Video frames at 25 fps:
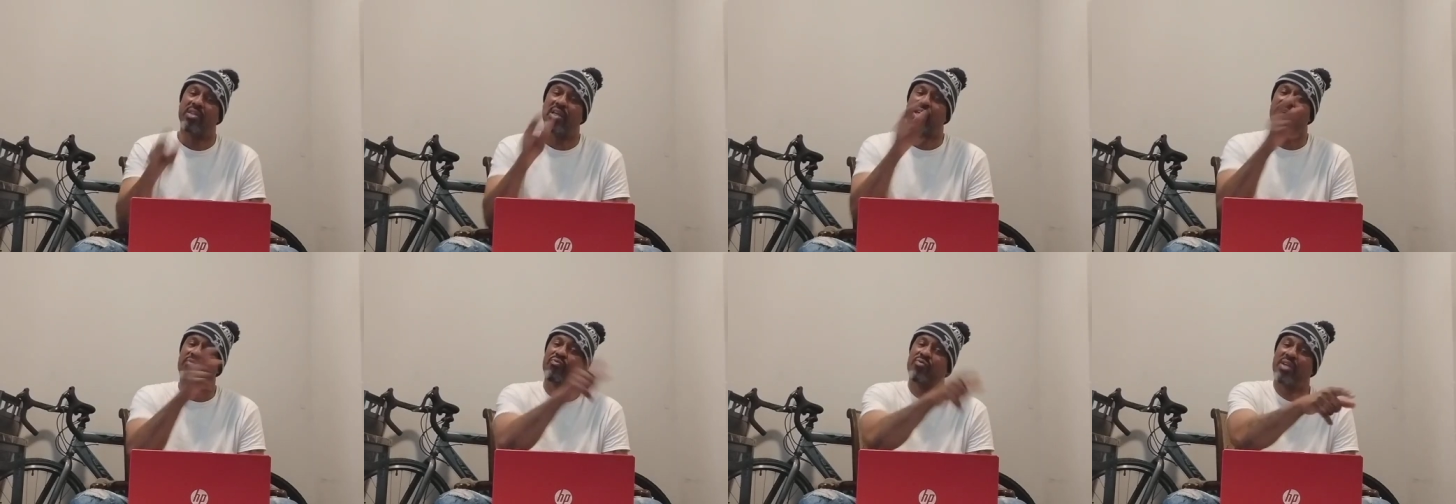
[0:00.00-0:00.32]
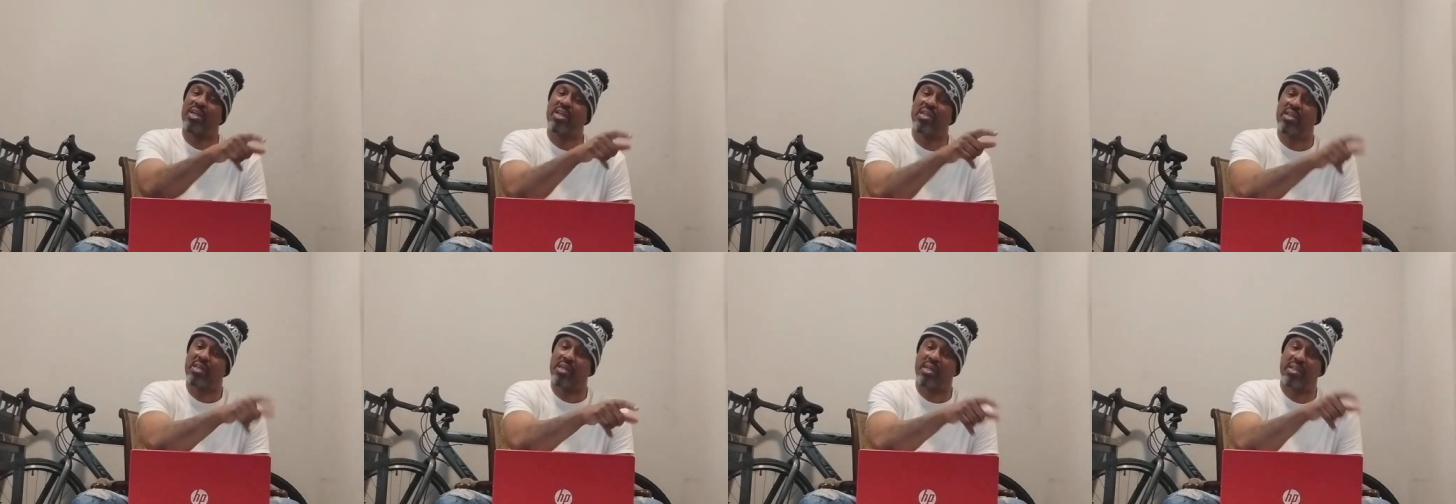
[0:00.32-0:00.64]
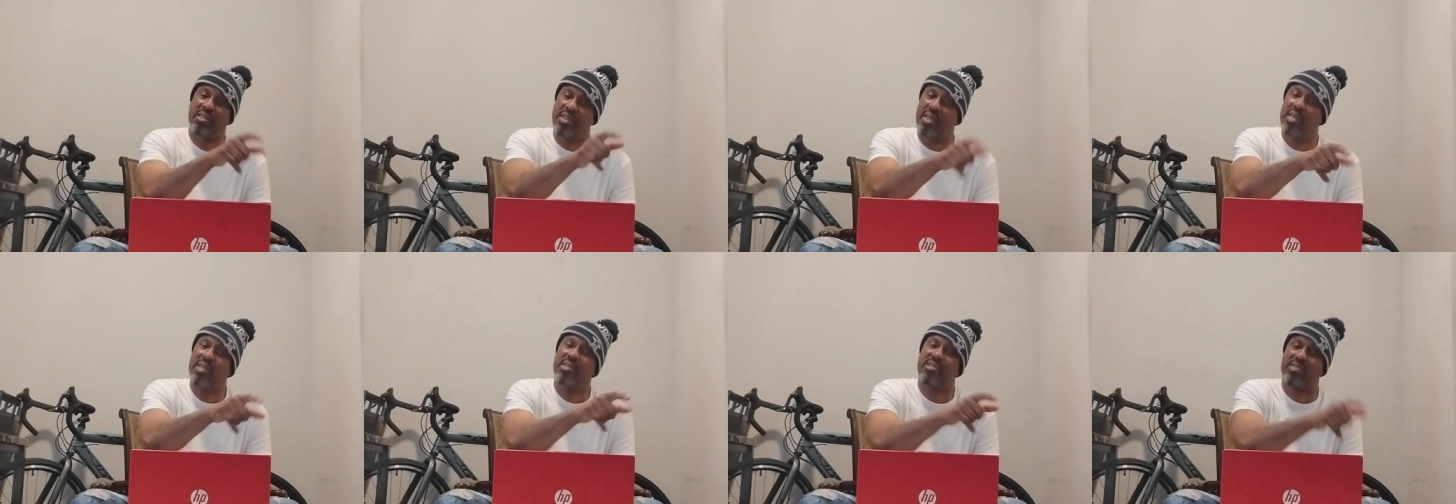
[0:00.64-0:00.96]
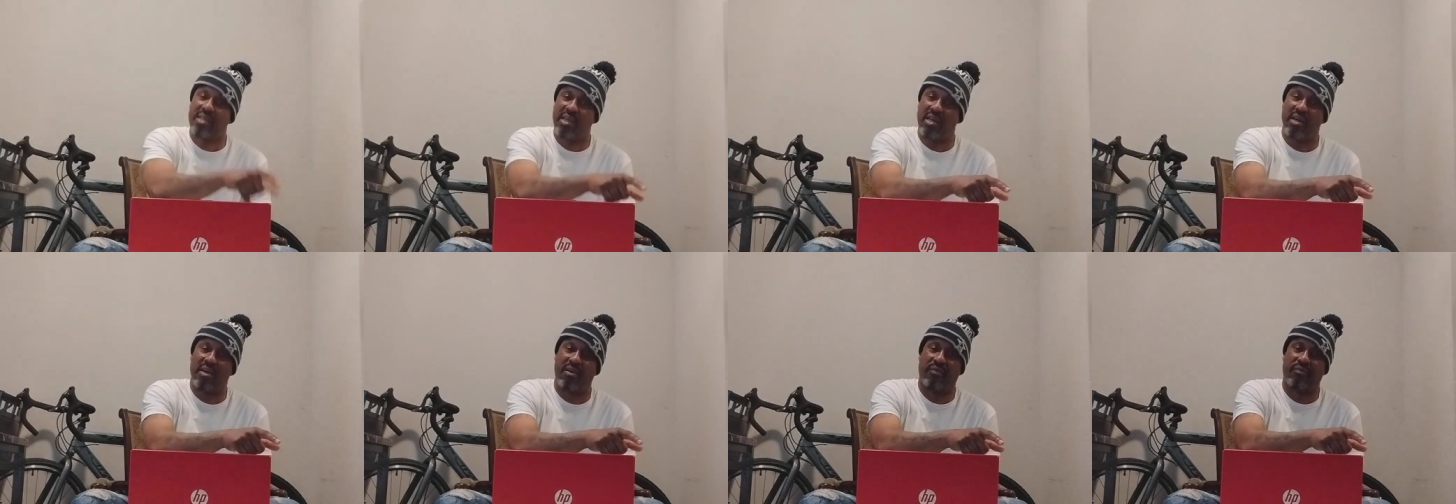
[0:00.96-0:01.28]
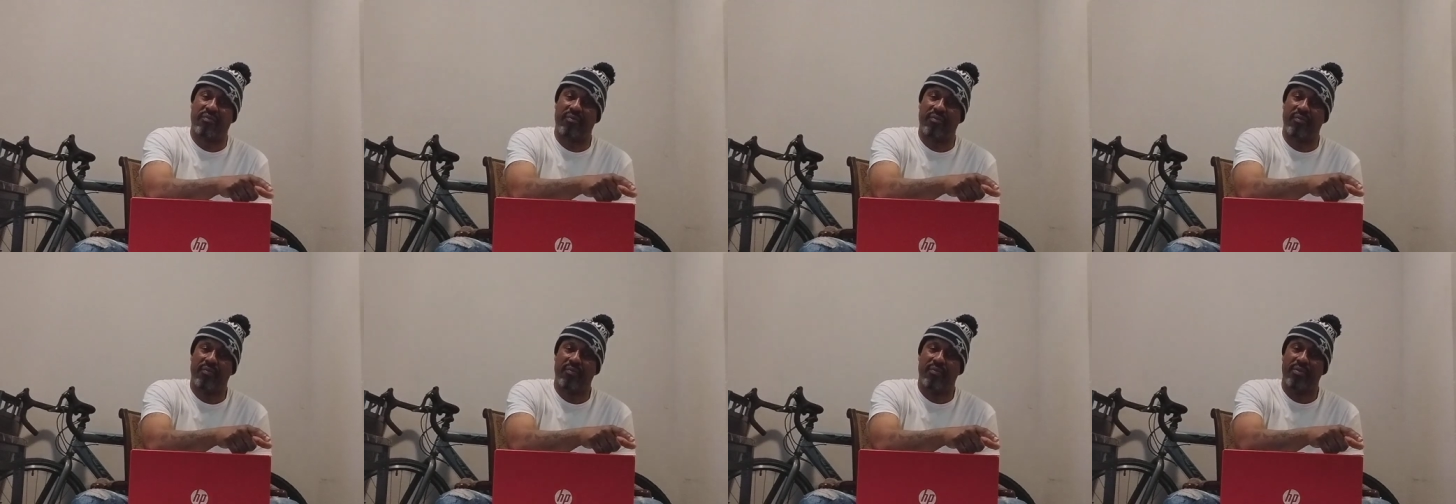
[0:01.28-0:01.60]
that's when they look at
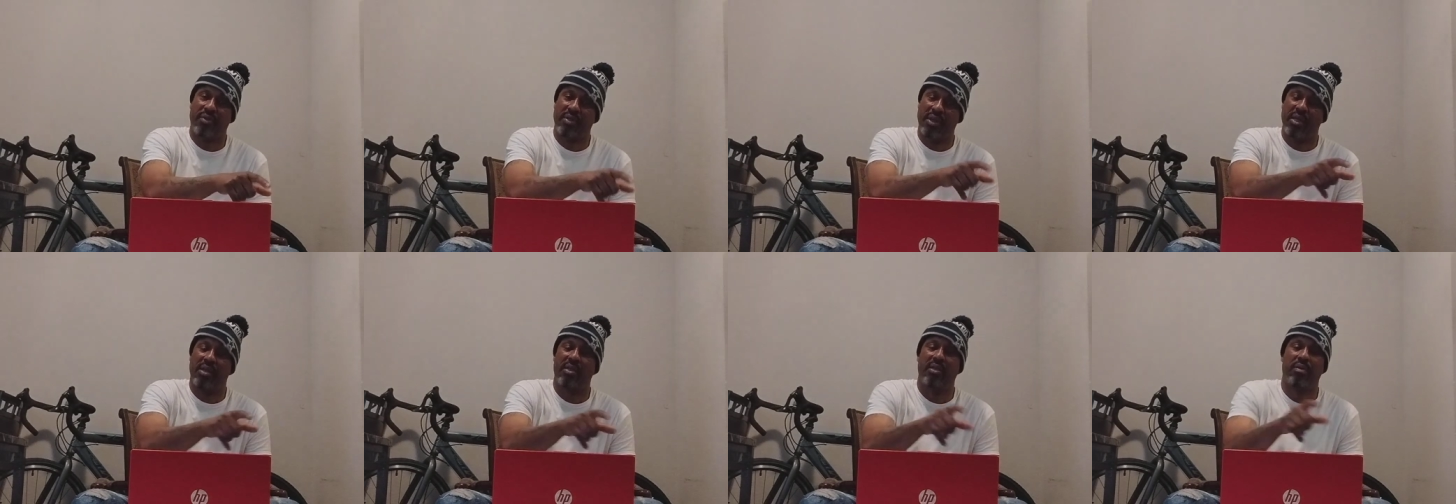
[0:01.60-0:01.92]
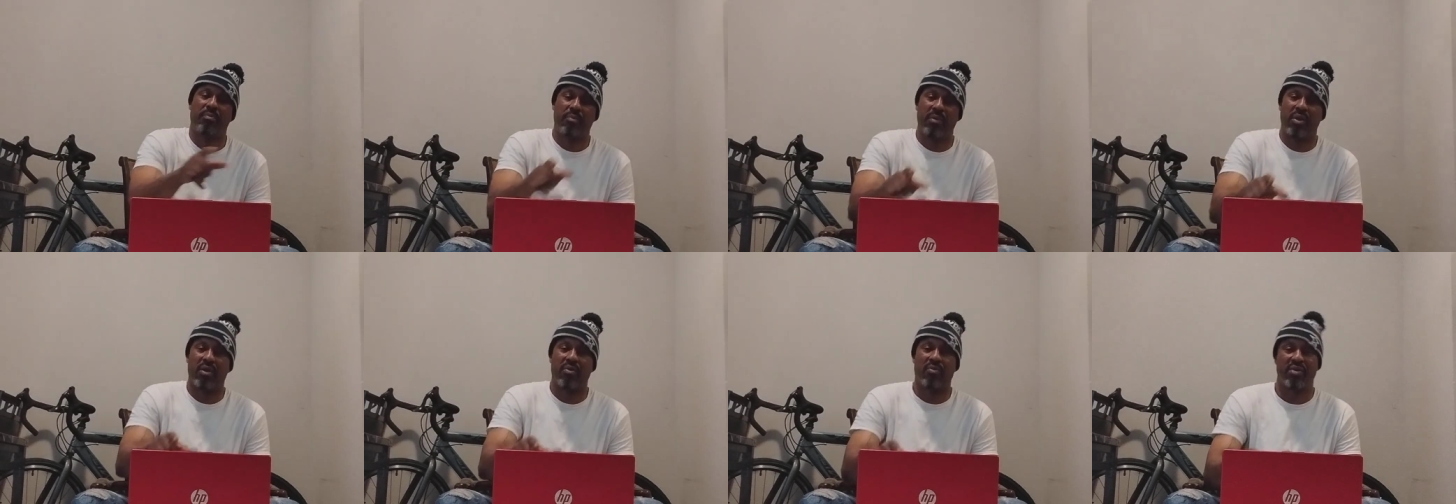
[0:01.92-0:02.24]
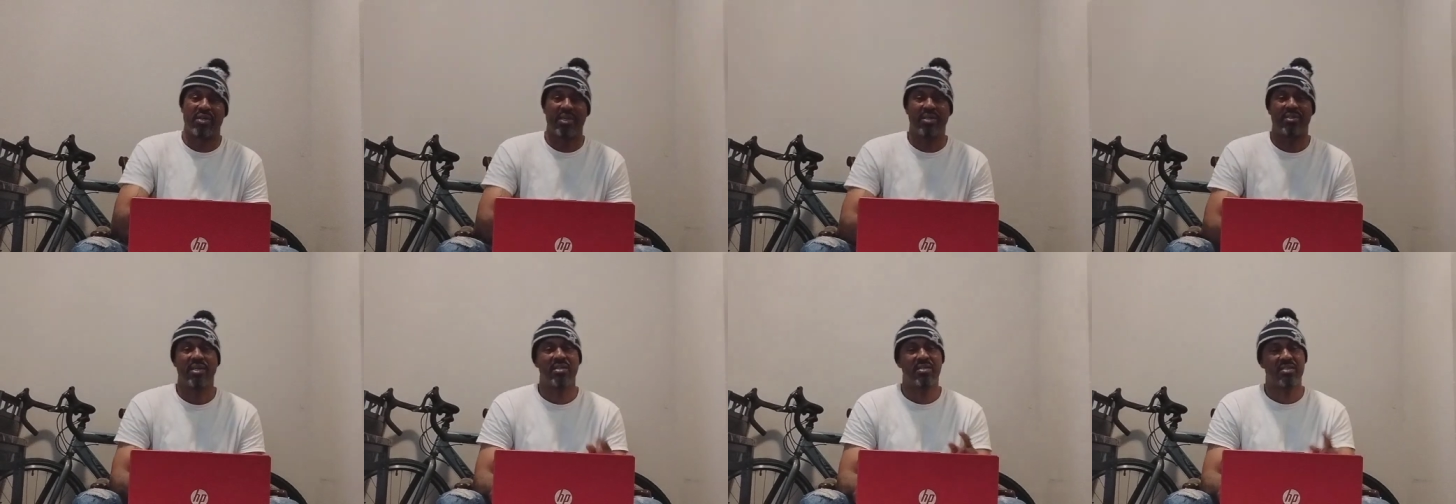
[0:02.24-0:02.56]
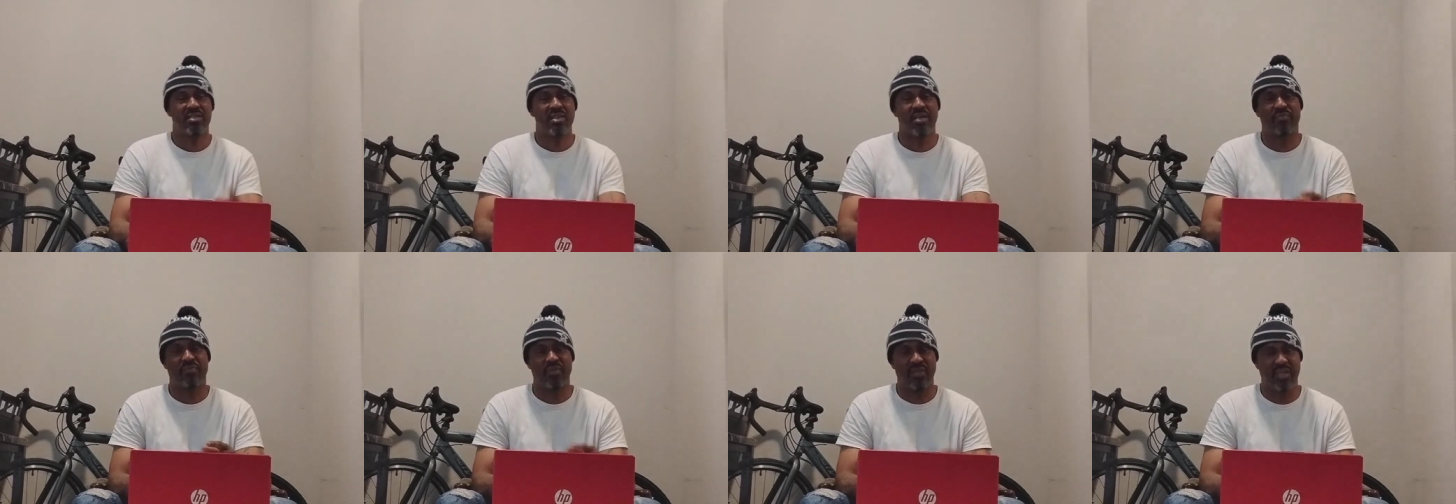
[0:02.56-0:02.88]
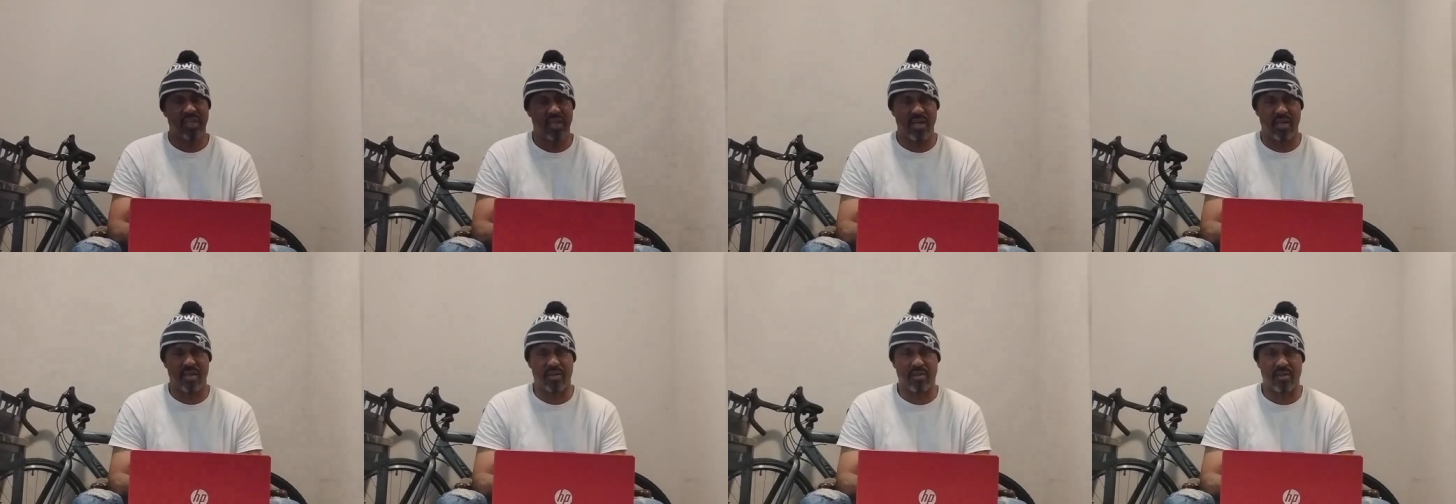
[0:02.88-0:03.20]
themselves in the mirror, get themselves
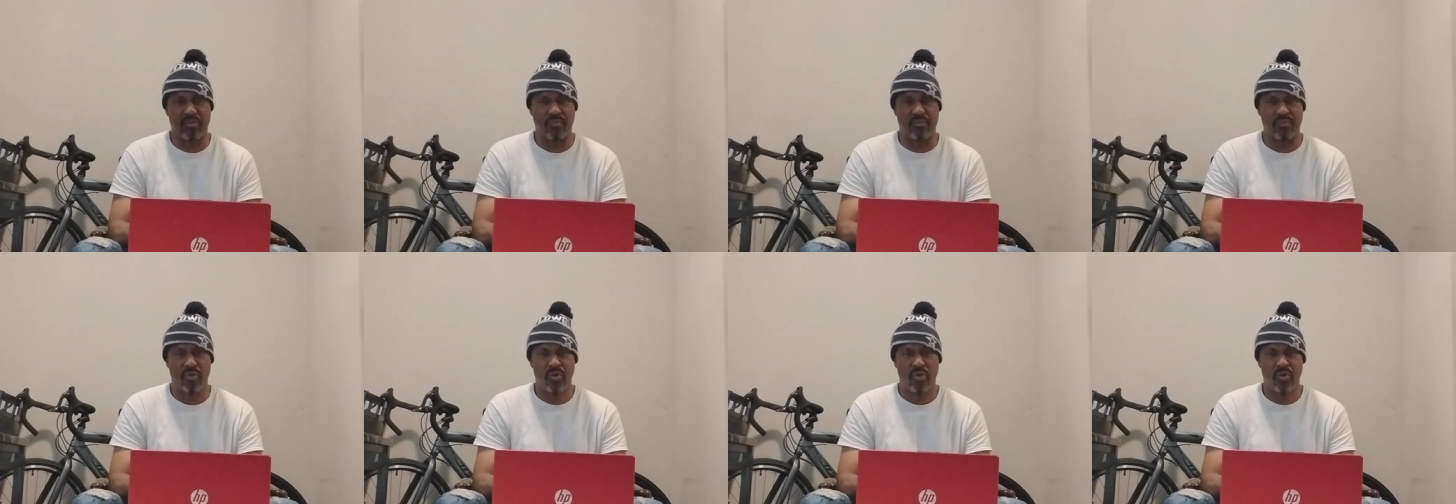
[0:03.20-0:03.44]
together.